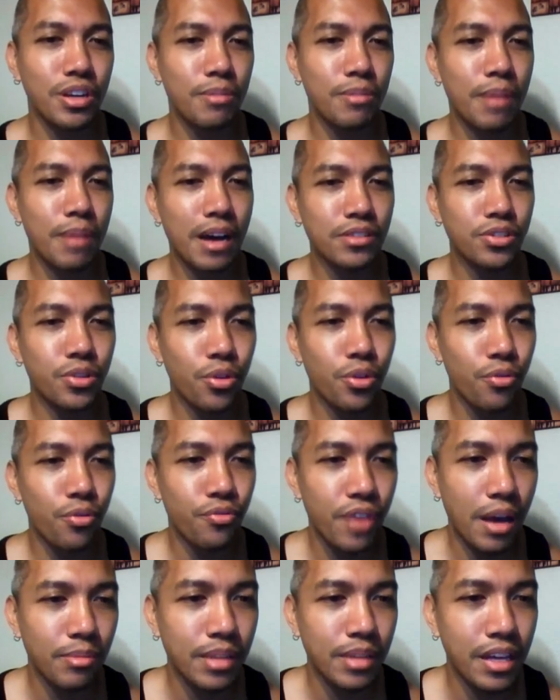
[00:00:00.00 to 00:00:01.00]
to come out to their
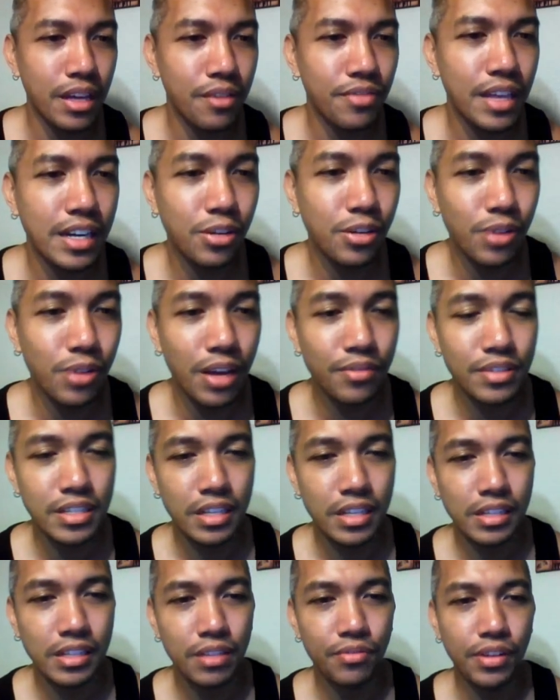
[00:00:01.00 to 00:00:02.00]
family if they don't have a
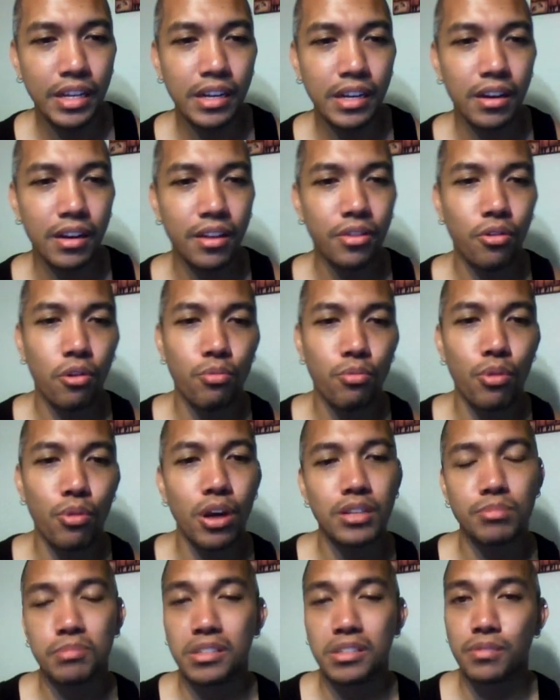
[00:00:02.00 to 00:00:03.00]
significant other or
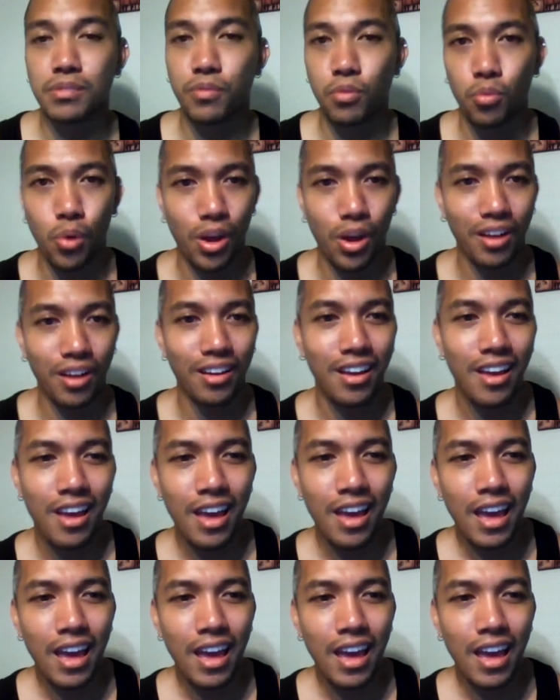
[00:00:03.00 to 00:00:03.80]
prospects for one?